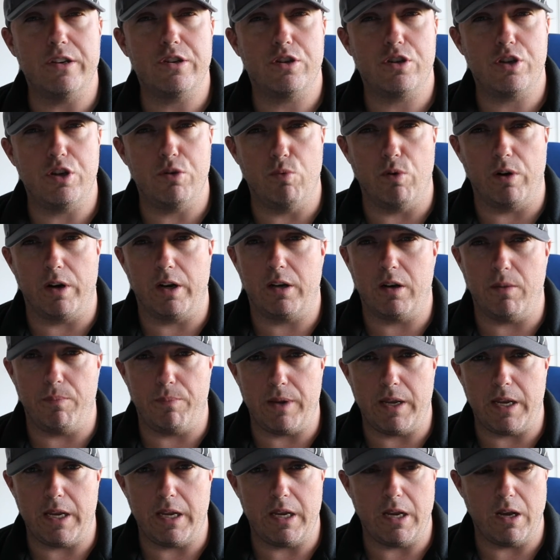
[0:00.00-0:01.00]
She wanted to
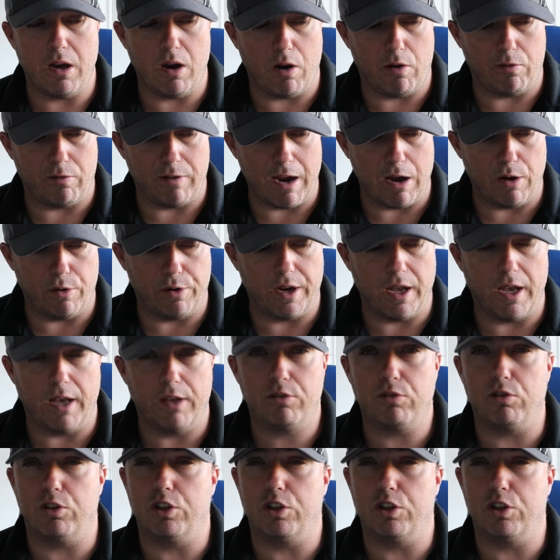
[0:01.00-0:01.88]
be around us,